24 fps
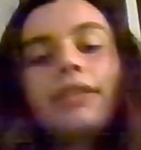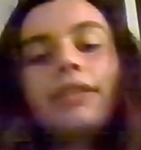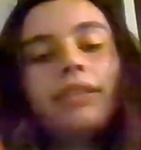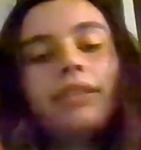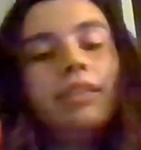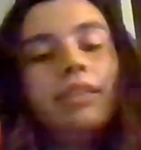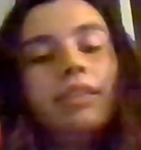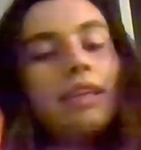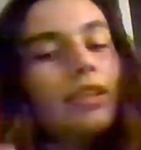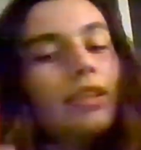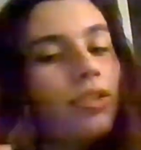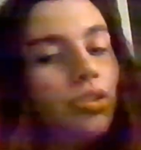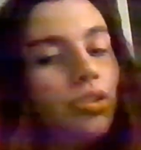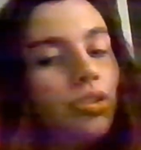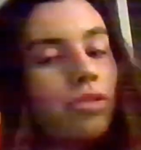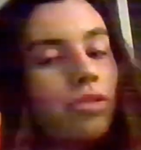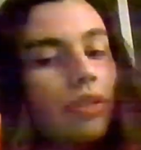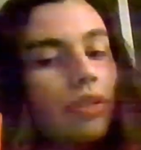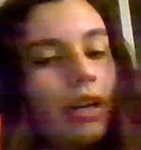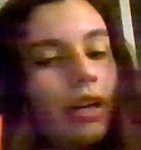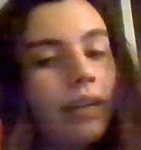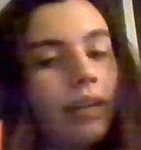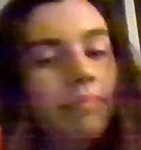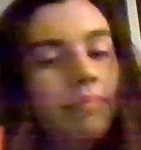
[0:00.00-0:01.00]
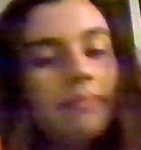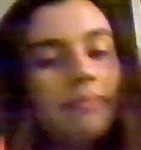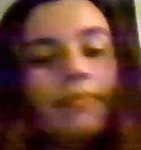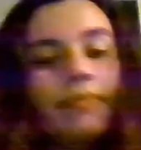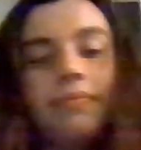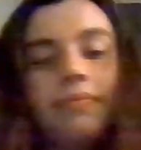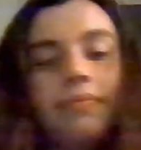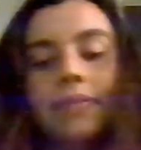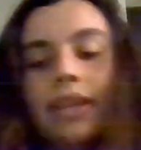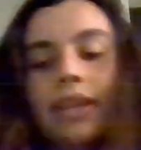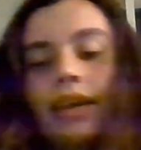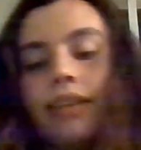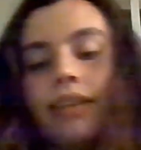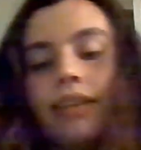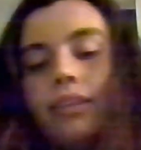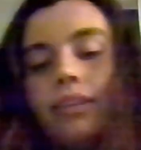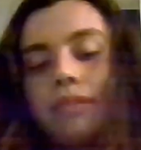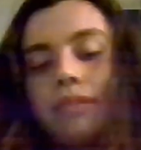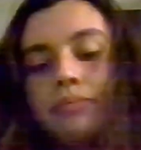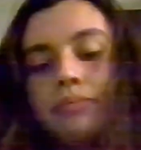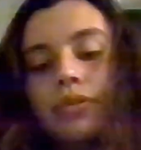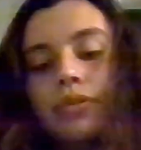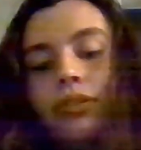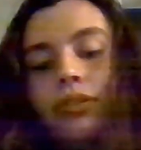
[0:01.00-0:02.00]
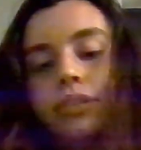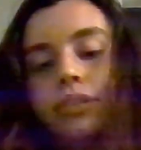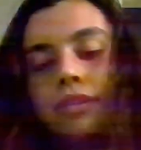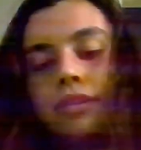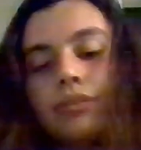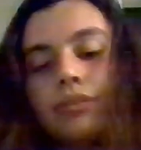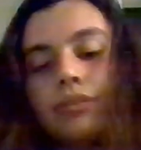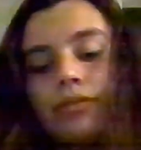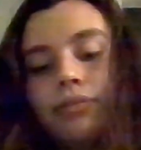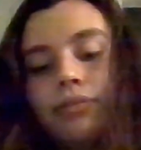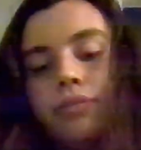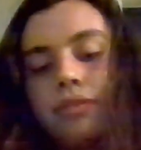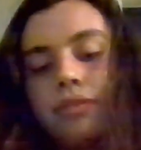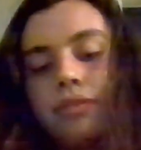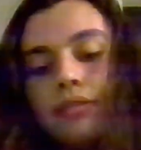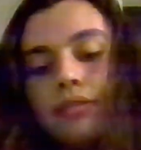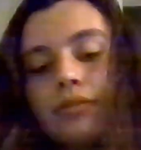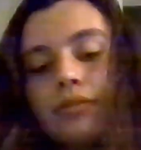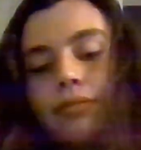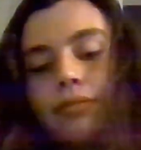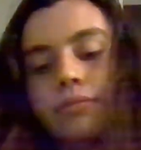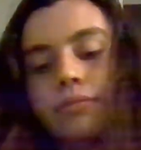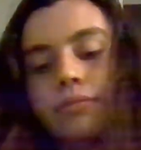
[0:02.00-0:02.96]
to take your straw and then push it through the hole.